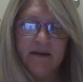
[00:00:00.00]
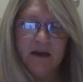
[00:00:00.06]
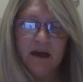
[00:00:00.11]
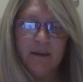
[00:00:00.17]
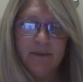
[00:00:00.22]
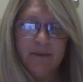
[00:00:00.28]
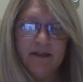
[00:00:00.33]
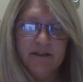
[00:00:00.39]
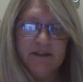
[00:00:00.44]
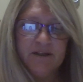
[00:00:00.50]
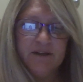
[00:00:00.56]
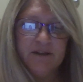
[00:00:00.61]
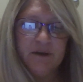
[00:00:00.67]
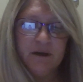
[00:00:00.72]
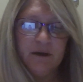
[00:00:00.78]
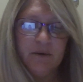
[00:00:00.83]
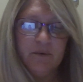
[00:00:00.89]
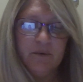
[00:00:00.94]
In coming to
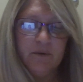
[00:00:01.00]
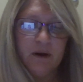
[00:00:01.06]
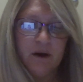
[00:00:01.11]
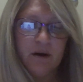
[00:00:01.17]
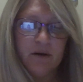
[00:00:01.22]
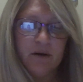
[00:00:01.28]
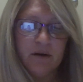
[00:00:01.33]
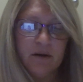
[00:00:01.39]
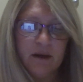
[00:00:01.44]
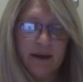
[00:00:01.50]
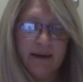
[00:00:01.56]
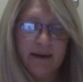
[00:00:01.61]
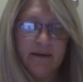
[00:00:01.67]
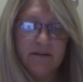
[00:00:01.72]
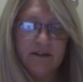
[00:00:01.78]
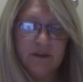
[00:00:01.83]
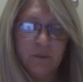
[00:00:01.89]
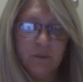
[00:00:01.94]
know our
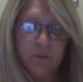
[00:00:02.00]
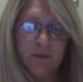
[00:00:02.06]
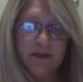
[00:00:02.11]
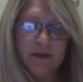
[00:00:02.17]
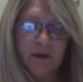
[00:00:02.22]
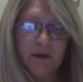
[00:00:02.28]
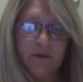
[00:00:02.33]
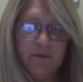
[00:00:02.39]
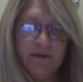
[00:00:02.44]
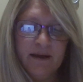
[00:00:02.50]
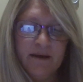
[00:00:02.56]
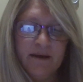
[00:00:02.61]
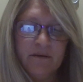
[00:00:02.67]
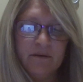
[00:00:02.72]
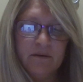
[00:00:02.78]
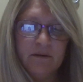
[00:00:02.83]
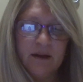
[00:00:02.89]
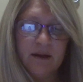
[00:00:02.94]
clients, we know they
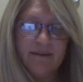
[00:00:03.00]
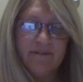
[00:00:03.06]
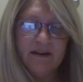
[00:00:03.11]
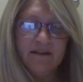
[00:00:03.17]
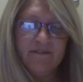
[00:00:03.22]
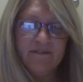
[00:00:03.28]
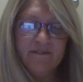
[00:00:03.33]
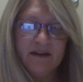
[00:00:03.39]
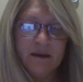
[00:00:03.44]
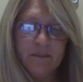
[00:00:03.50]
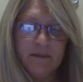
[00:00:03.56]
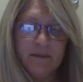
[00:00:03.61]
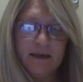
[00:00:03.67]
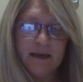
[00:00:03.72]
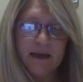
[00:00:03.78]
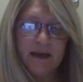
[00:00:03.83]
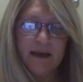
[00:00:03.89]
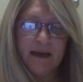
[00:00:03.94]
are loving
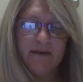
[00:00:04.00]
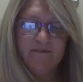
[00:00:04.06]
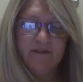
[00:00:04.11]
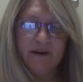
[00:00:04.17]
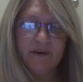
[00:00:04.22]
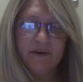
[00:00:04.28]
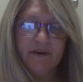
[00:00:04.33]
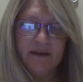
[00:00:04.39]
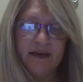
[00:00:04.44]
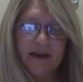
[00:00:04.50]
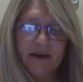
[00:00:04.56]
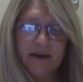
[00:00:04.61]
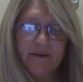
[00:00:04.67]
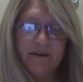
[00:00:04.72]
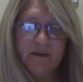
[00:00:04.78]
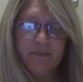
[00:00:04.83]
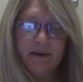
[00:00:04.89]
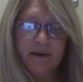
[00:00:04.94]
family and very
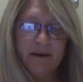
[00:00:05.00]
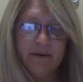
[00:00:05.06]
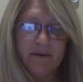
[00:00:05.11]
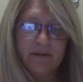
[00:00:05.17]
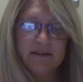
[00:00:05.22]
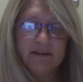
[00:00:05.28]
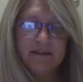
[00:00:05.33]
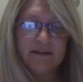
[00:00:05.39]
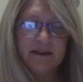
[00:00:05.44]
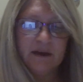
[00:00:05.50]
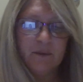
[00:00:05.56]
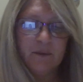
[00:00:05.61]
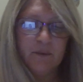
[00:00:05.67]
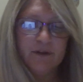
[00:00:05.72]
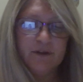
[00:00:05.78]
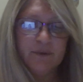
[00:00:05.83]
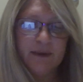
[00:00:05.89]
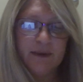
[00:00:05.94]
caring parents that
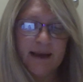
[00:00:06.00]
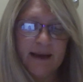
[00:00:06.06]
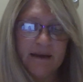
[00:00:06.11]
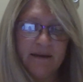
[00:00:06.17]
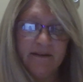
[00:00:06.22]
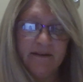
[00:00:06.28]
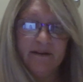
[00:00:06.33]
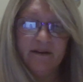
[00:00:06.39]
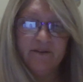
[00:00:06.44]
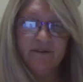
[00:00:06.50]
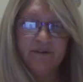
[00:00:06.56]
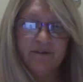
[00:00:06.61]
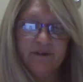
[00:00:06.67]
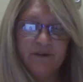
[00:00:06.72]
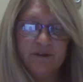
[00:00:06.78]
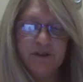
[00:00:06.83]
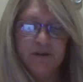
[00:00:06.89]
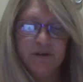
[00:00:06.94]
would do anything for
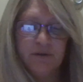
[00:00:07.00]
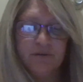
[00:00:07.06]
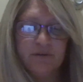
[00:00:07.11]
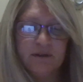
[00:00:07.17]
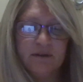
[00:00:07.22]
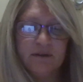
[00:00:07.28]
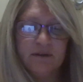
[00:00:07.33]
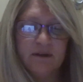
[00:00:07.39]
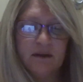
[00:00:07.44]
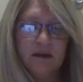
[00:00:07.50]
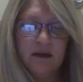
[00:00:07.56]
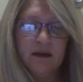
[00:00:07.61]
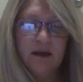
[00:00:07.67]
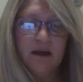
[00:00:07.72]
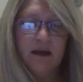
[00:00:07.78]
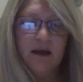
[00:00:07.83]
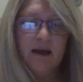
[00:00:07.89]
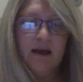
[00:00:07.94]
their children.
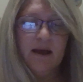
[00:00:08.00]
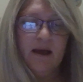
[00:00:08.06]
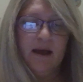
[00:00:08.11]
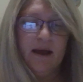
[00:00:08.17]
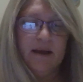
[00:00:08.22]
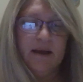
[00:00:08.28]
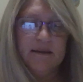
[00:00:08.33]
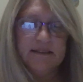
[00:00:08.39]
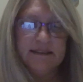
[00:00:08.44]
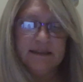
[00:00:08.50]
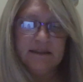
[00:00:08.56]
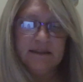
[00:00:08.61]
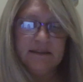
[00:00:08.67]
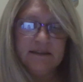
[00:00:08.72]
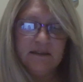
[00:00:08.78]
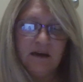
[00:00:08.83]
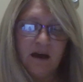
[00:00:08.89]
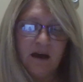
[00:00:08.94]
And
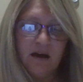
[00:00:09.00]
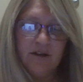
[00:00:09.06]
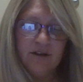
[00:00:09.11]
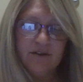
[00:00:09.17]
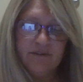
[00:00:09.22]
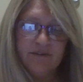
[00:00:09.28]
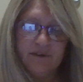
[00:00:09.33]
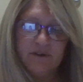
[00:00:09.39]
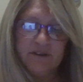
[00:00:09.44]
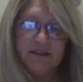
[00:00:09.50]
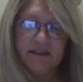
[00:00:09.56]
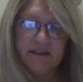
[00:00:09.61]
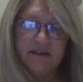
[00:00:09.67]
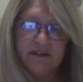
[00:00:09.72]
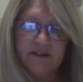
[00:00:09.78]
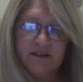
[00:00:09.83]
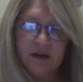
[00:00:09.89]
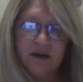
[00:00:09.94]
since the
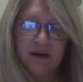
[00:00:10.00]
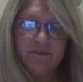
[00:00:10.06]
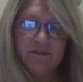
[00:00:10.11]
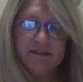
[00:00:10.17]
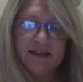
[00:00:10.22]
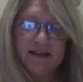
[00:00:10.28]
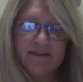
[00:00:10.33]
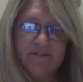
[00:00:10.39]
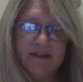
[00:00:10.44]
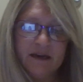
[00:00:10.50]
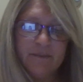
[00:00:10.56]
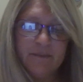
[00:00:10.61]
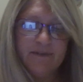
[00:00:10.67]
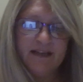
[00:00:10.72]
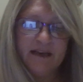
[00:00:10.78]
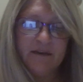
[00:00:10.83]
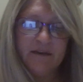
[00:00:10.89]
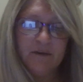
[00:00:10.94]
controversy, the Stauffers have
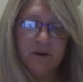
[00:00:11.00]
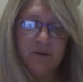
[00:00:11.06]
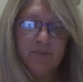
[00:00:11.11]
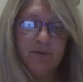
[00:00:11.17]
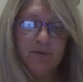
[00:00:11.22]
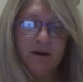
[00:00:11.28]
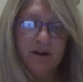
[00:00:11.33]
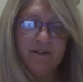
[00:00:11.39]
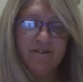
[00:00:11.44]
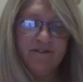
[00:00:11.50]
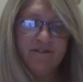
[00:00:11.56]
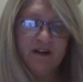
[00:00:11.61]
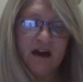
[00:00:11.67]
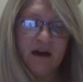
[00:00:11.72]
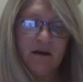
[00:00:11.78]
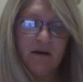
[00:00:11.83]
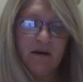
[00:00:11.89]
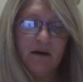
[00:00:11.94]
kept a low
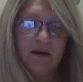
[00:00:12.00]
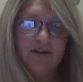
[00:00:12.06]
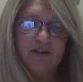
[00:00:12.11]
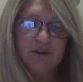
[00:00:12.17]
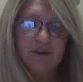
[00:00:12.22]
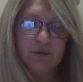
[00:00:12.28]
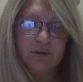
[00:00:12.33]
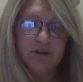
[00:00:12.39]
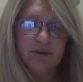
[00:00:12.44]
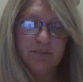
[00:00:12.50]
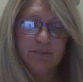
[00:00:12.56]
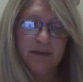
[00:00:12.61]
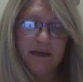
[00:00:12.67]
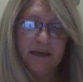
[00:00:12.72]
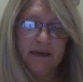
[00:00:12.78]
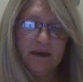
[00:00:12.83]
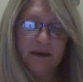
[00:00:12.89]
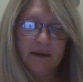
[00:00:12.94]
profile on social
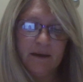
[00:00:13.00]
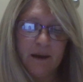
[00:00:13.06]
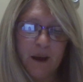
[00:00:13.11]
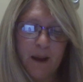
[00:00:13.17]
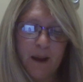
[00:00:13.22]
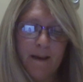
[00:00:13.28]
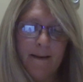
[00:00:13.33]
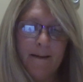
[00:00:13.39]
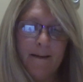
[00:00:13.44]
media.